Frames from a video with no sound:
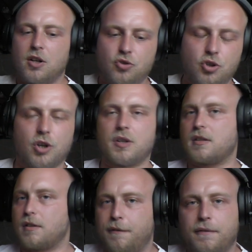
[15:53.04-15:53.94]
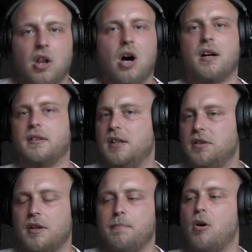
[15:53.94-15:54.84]
just flocked
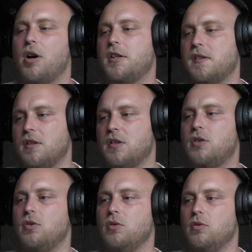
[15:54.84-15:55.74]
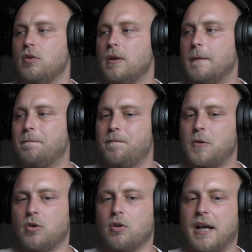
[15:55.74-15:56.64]
into the partisans to,
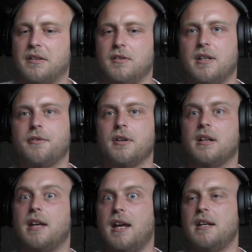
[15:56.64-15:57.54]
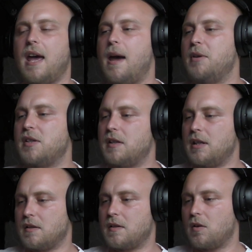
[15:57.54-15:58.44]
you know, like to gain
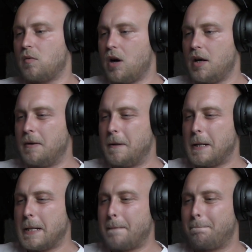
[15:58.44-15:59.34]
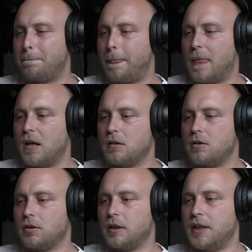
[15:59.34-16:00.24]
amnesty and so on.
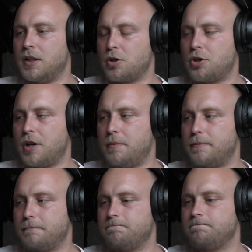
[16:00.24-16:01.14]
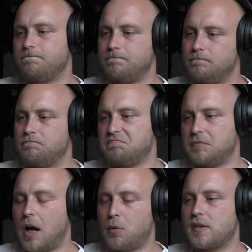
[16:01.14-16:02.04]
Good leadership,
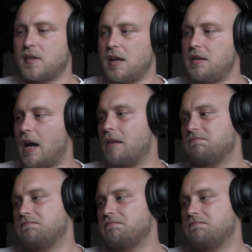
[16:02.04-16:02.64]
I would say, yeah,